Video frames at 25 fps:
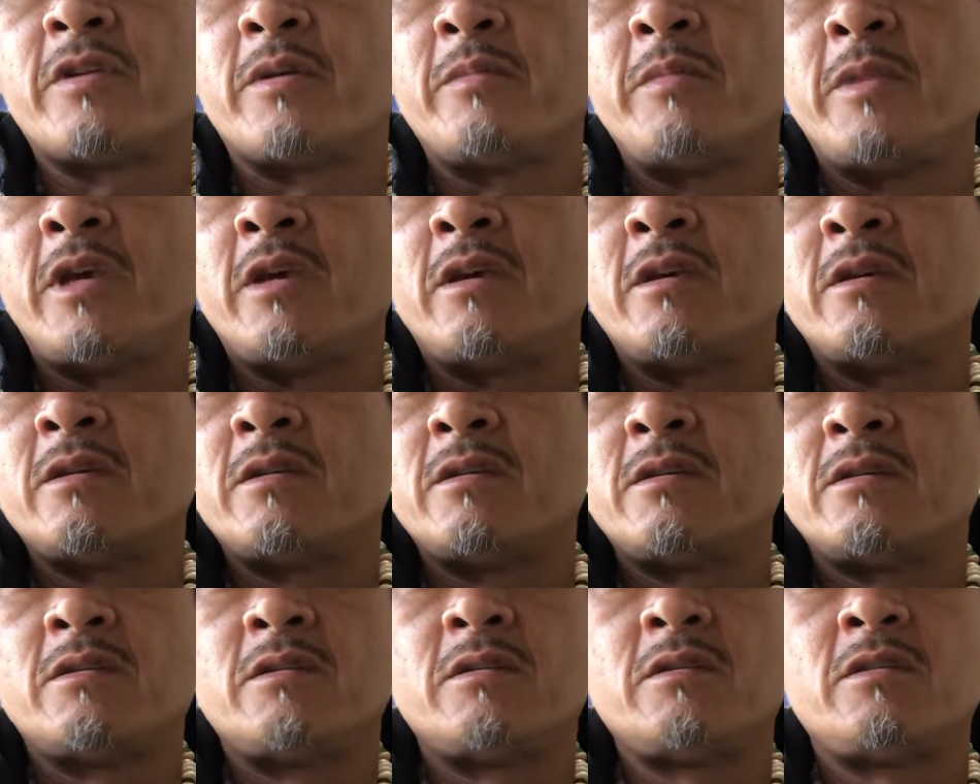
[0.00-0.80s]
me.
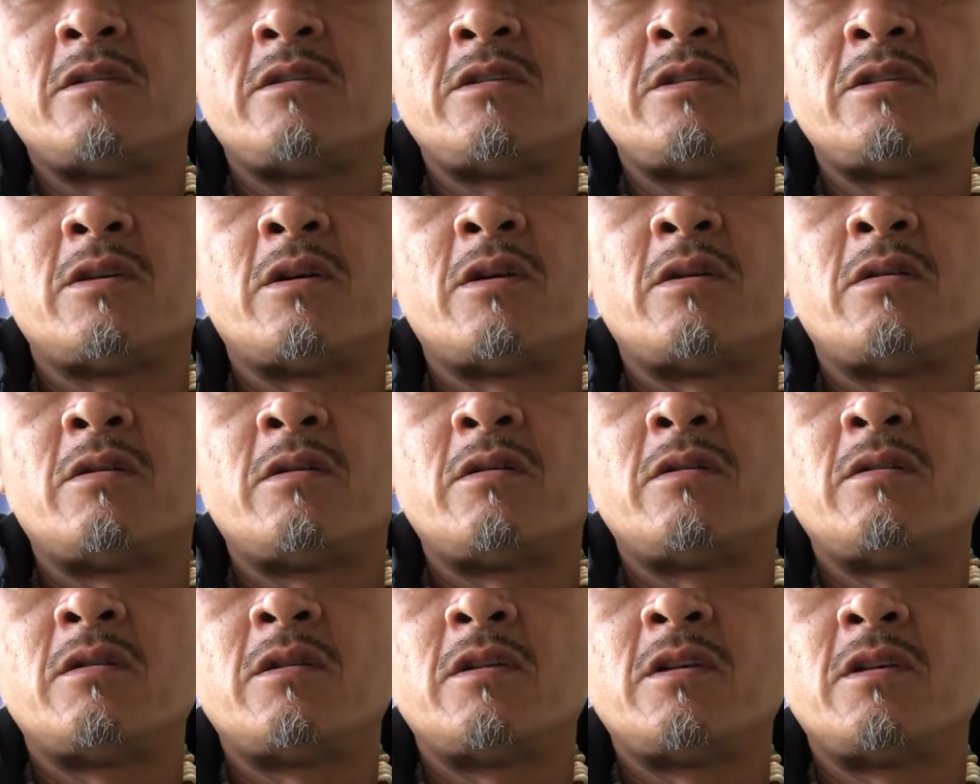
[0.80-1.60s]
So,
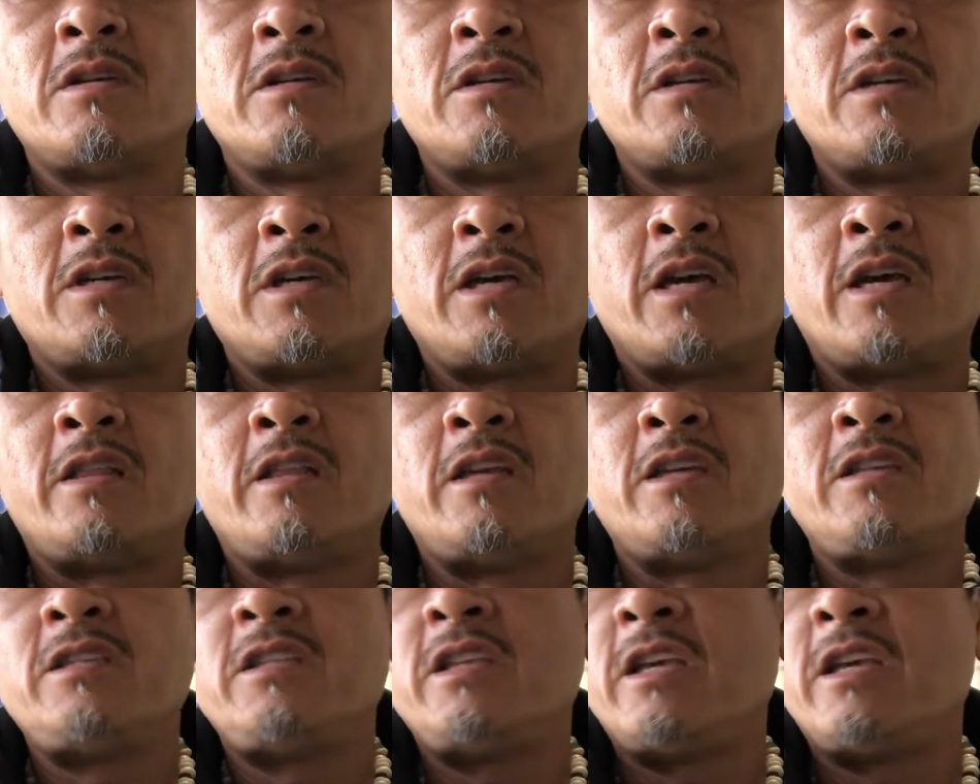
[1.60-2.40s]
and
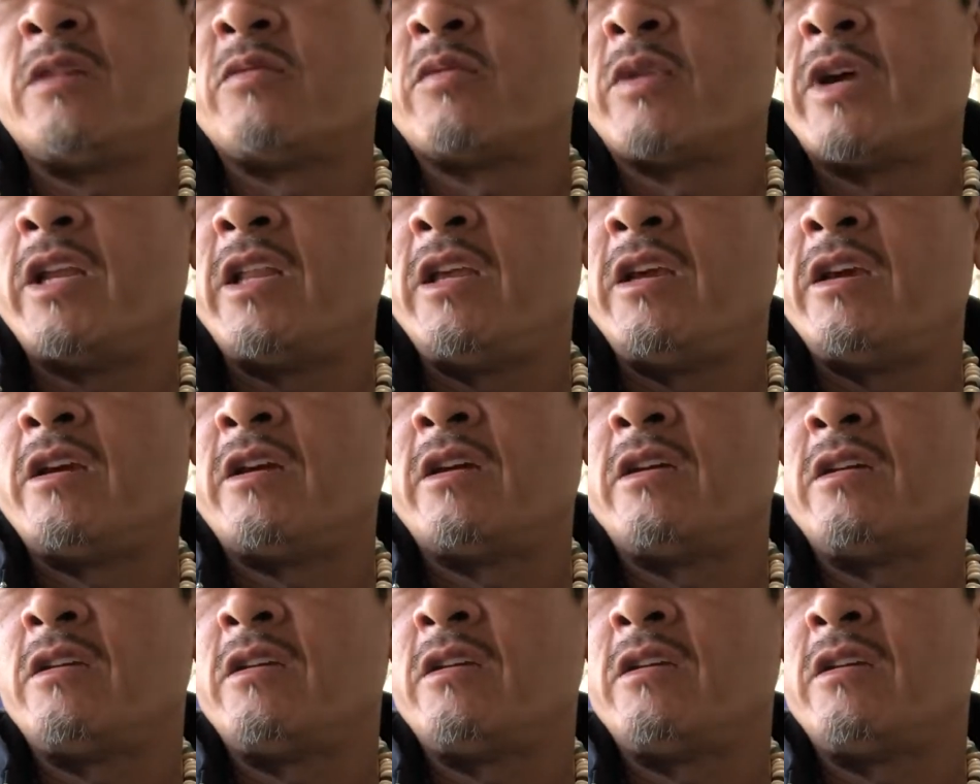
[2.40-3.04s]
this thing right here,